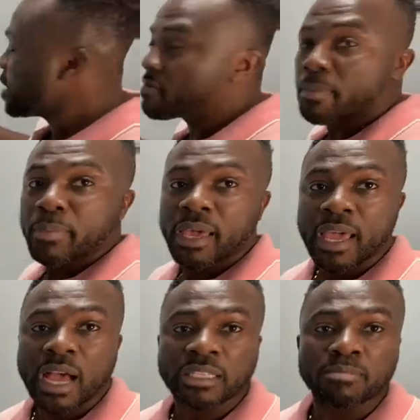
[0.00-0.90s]
if they pay
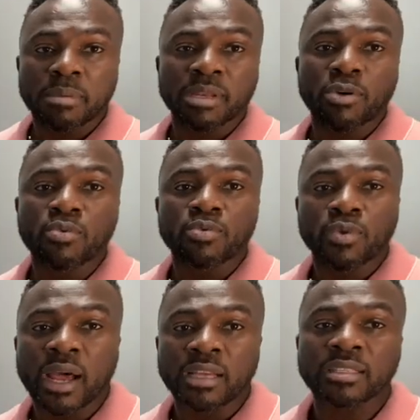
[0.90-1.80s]
cash, maybe they will
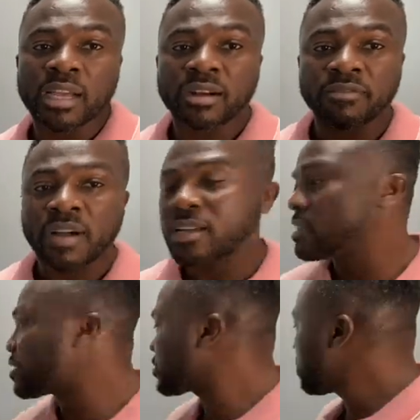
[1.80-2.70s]
rather sacrifice the extra